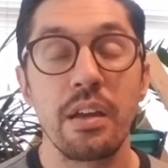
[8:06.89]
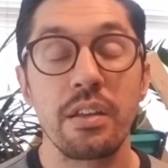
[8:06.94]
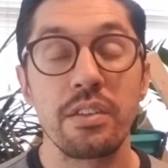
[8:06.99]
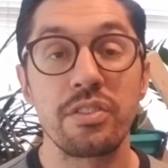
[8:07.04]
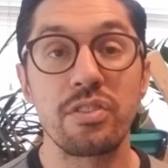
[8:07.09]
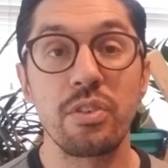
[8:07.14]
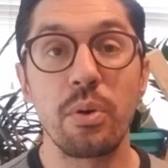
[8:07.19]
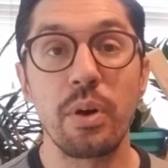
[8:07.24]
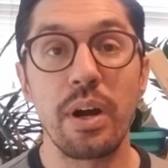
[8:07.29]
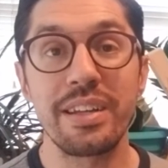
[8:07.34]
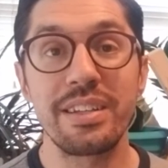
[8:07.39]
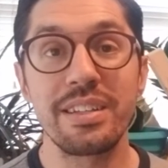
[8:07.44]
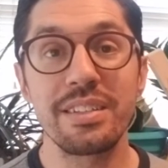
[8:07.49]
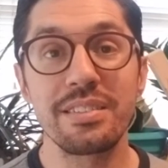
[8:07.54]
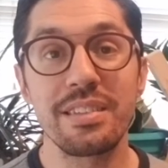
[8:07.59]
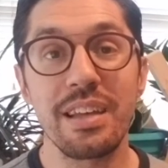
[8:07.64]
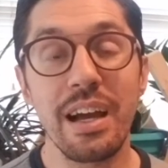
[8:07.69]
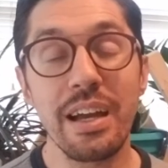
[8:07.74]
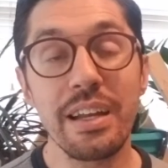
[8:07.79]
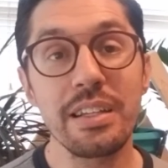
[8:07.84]
So I
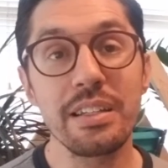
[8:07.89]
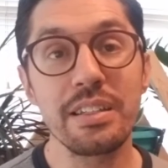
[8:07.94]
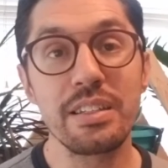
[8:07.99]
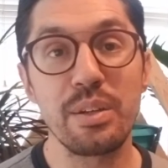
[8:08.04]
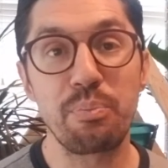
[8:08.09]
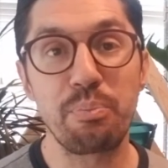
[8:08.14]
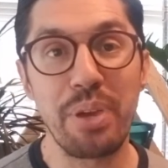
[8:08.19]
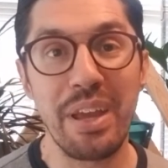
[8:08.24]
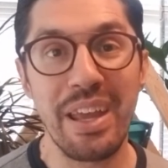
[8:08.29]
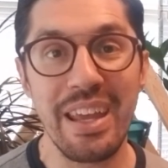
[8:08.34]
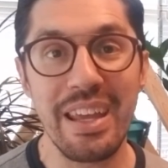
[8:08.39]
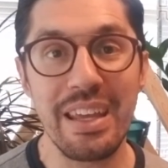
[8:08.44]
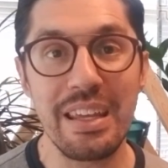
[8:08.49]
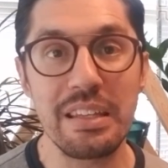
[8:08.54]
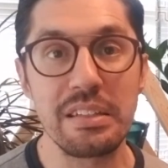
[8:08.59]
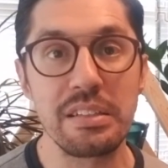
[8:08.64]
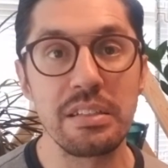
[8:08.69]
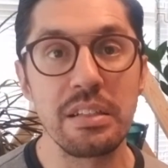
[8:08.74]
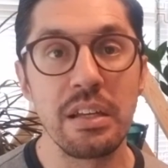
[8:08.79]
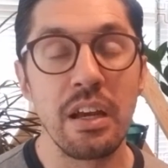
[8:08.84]
decided to
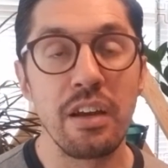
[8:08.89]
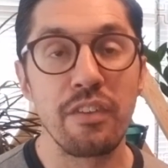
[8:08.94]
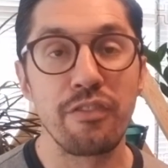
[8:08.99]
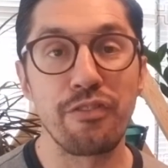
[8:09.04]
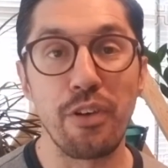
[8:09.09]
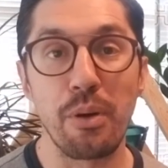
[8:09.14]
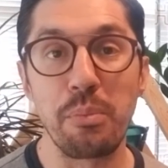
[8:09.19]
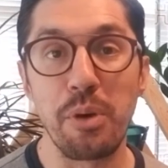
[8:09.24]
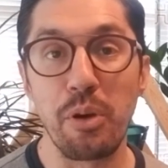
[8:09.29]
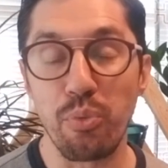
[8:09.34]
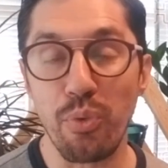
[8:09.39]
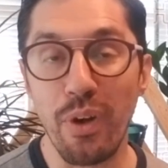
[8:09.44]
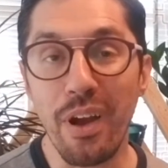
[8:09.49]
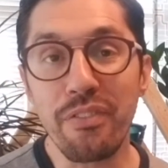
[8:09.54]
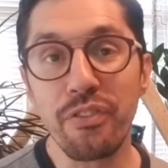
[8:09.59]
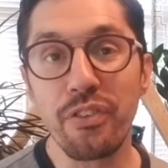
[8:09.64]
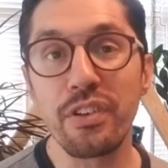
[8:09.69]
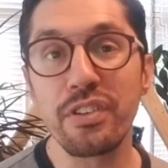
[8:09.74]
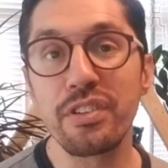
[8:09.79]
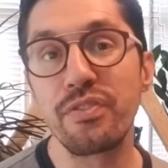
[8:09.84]
paint from a
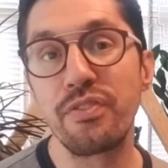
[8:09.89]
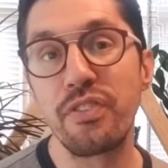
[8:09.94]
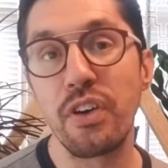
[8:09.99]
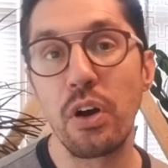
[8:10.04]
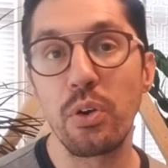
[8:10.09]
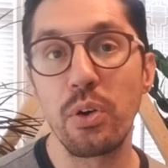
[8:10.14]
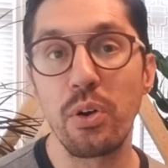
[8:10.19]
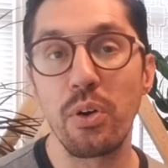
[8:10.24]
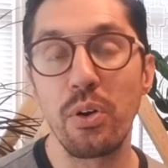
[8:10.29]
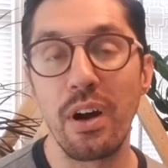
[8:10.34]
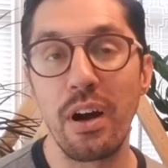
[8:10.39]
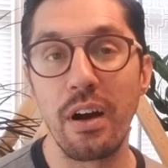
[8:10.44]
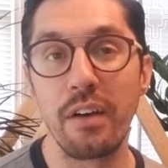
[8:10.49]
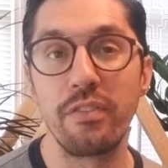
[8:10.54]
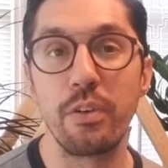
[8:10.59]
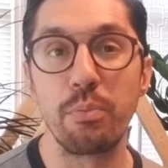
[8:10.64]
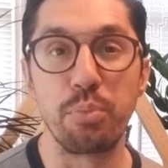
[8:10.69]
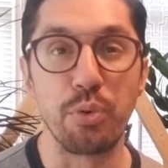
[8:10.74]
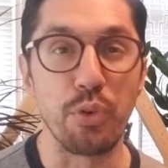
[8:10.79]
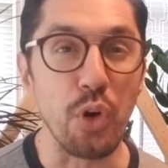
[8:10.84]
reference photo
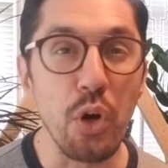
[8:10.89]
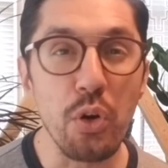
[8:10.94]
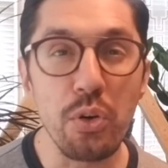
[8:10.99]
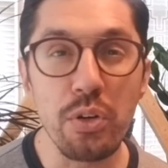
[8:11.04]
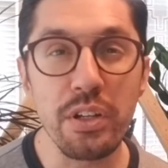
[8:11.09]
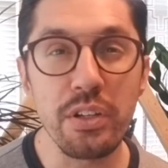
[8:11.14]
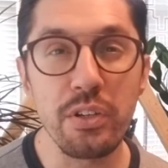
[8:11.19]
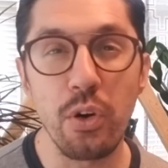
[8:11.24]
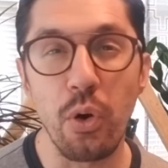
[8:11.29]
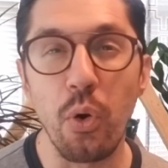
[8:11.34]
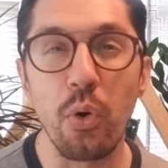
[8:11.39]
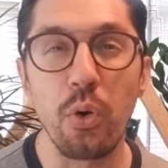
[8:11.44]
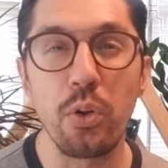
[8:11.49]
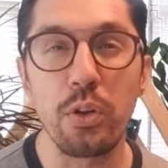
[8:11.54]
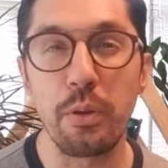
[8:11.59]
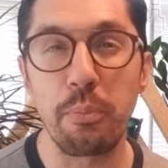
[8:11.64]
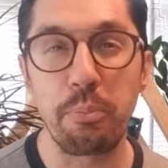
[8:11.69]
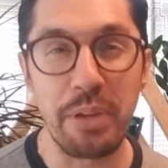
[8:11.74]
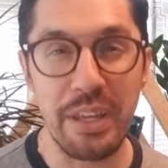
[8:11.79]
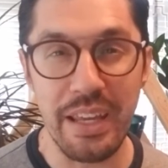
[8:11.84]
of a broken
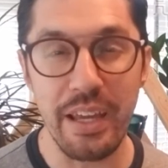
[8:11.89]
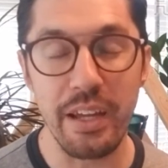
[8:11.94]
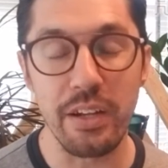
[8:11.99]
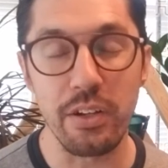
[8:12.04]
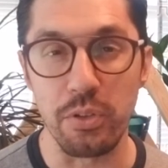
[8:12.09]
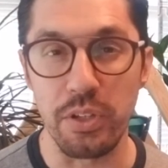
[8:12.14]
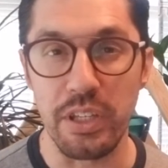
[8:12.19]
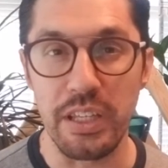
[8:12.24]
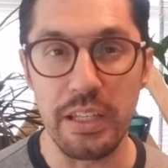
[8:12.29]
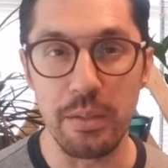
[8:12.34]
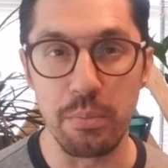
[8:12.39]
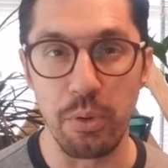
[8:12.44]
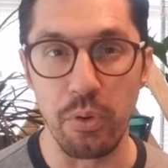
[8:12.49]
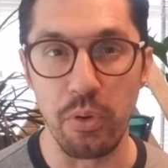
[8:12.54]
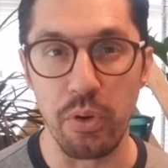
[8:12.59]
old piano keyboard.